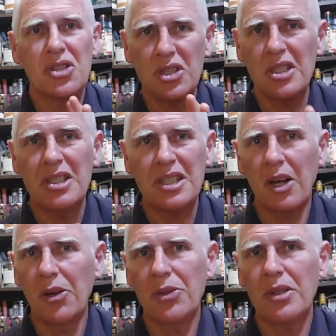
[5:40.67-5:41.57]
gin is a
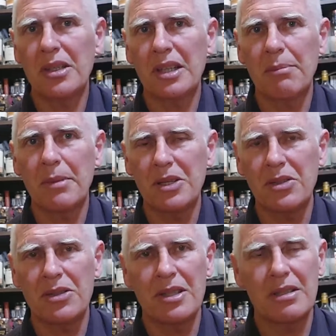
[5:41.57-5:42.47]
health tonic that makes
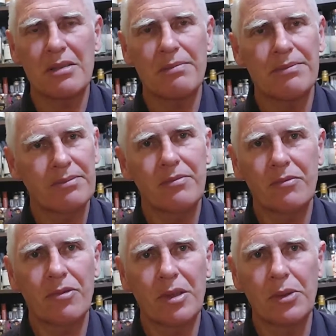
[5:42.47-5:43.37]
you just
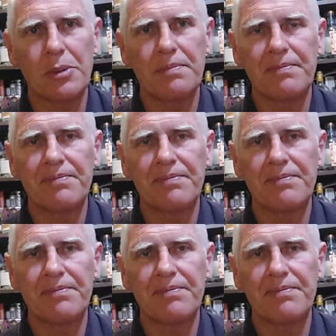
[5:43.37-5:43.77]
feel good.